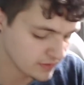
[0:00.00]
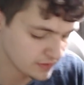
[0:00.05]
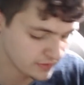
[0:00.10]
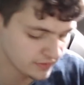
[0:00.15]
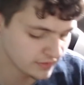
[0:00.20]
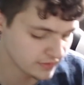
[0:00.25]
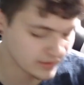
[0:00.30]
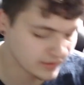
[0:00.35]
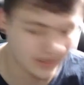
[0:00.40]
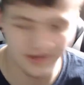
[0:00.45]

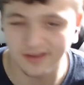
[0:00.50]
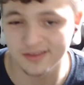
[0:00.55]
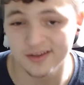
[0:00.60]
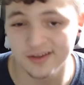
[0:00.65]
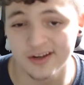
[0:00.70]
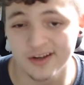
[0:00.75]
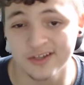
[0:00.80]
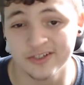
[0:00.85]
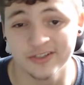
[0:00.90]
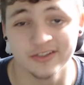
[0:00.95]
Kind of thought
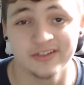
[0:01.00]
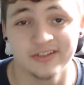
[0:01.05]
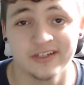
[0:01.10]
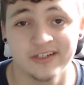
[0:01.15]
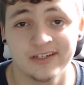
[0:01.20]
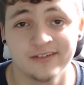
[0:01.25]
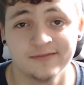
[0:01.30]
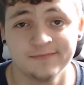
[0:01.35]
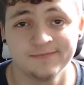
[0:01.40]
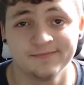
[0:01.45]
I should
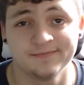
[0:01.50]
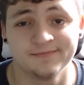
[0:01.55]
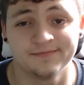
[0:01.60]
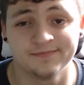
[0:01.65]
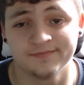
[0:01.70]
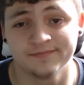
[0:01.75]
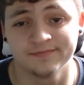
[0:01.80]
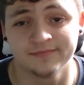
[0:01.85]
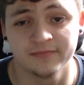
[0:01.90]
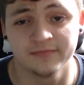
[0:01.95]
now,
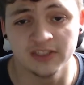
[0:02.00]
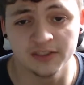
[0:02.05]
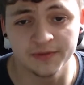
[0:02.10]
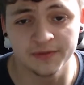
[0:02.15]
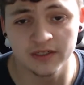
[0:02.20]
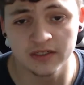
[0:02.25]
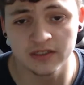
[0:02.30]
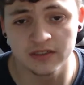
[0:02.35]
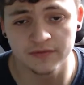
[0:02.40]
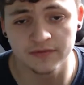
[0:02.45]
just
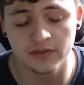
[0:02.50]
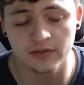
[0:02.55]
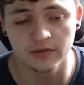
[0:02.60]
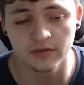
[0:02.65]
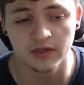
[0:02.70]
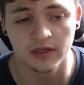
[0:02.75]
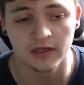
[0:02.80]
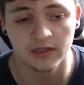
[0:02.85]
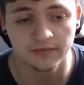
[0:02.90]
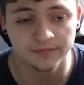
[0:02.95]
because of what's
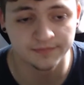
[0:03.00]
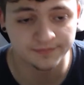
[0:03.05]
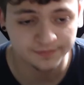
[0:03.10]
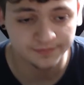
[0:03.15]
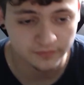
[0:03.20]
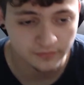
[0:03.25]
going on.